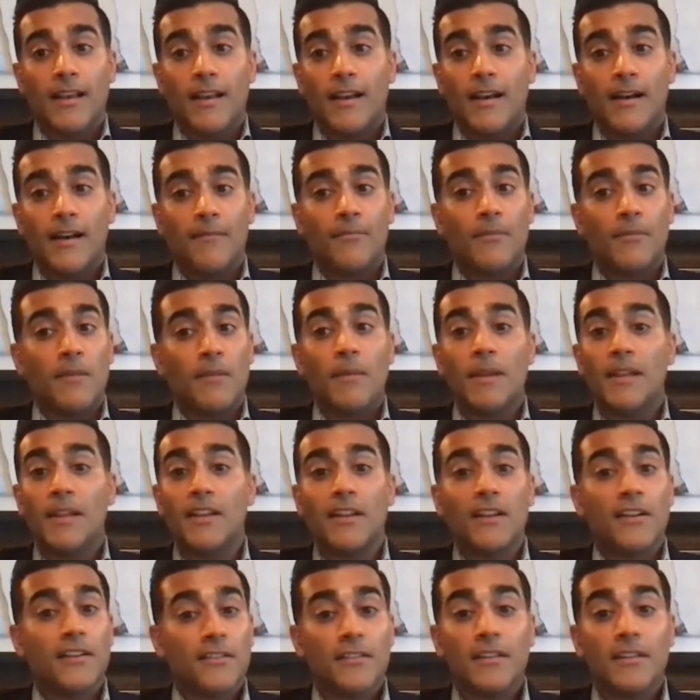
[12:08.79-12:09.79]
Uh, they may
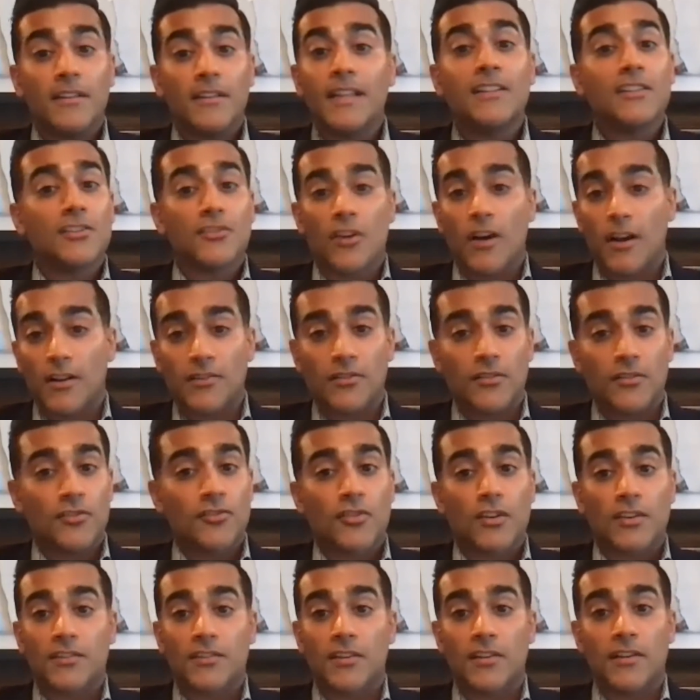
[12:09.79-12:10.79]
need, need to talk to a
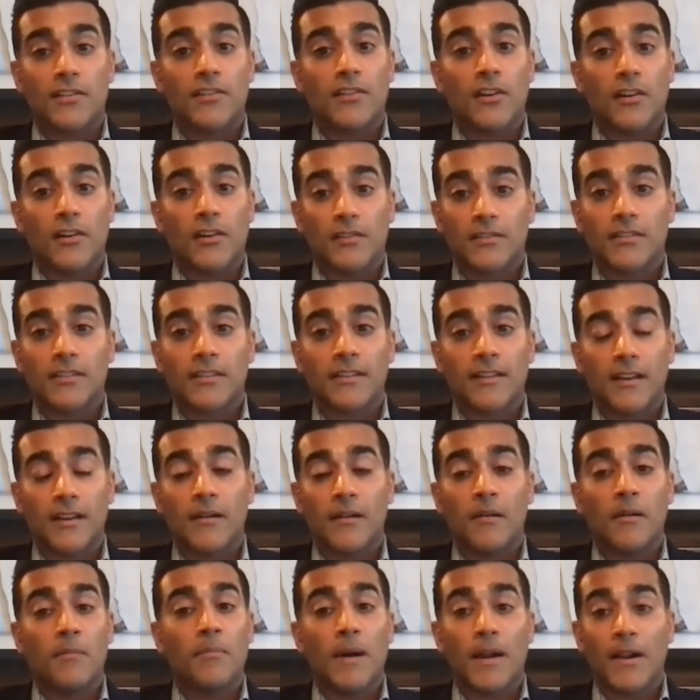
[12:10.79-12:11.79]
trusted adult and
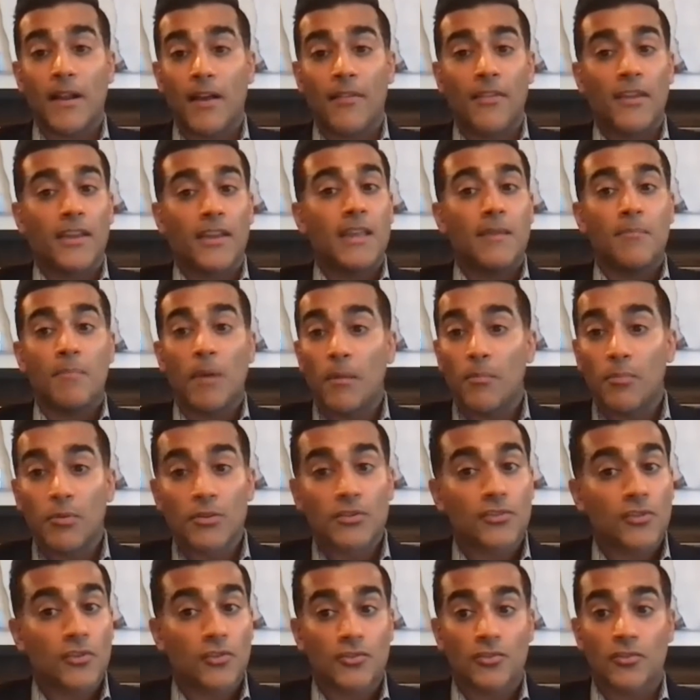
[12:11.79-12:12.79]
uh, about how they keep up
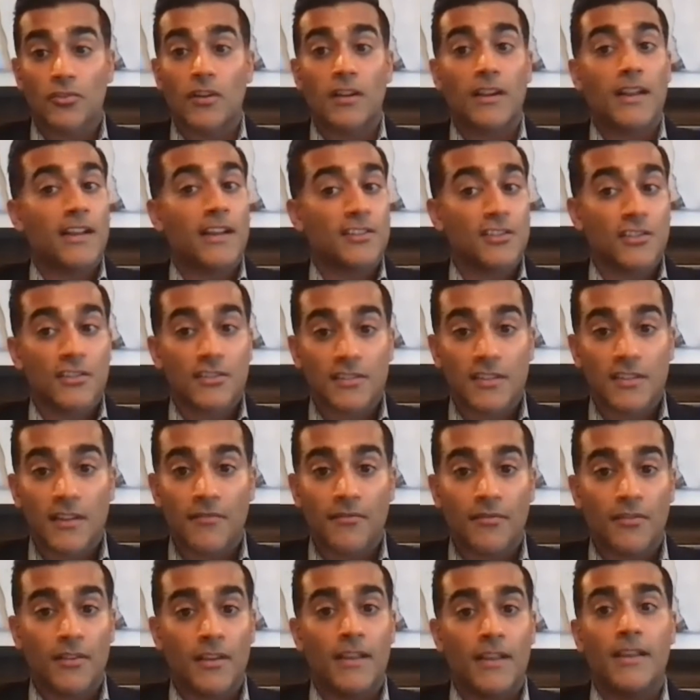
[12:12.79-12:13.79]
with social connection
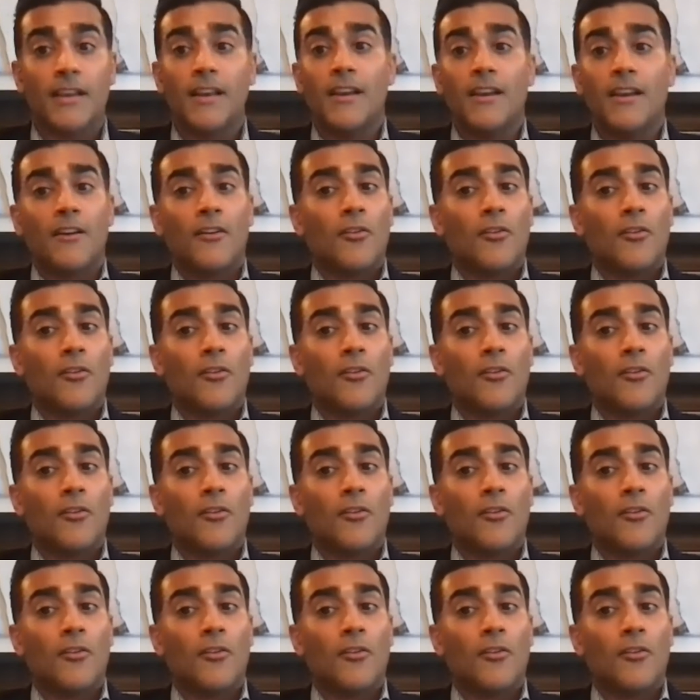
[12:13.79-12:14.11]
safely,